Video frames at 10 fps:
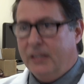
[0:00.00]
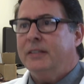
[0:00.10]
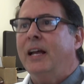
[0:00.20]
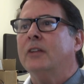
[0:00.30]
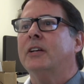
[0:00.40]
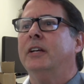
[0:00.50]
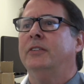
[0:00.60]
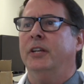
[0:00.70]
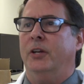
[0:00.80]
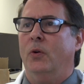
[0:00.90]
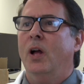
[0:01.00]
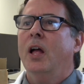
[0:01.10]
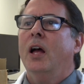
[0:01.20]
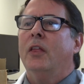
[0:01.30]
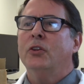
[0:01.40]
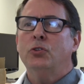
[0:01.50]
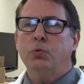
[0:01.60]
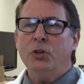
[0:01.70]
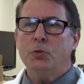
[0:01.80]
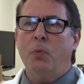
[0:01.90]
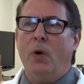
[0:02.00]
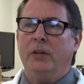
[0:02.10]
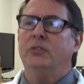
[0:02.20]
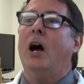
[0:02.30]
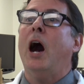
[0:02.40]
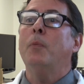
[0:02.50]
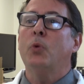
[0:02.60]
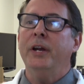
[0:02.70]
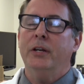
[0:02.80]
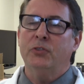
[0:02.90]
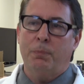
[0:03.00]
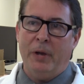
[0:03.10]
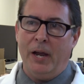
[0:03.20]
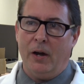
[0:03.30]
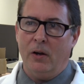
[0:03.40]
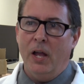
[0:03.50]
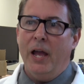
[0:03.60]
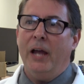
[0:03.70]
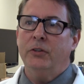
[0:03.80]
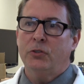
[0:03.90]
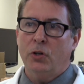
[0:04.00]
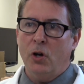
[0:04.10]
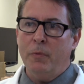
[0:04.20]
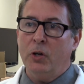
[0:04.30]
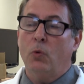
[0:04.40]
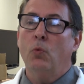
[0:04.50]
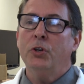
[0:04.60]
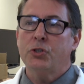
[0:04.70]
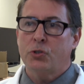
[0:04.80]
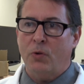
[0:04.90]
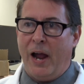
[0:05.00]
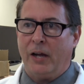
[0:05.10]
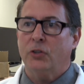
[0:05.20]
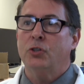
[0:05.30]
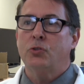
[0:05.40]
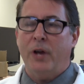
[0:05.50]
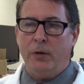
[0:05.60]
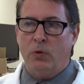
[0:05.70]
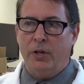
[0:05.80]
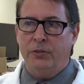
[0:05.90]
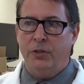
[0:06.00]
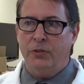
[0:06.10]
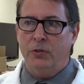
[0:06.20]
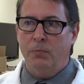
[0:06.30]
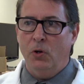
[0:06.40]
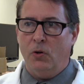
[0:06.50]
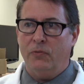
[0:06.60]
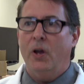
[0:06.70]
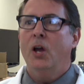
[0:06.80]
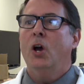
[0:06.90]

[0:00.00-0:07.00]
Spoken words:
Now to continue. The switch points operate as a pair and determine on which track the train will continue to move.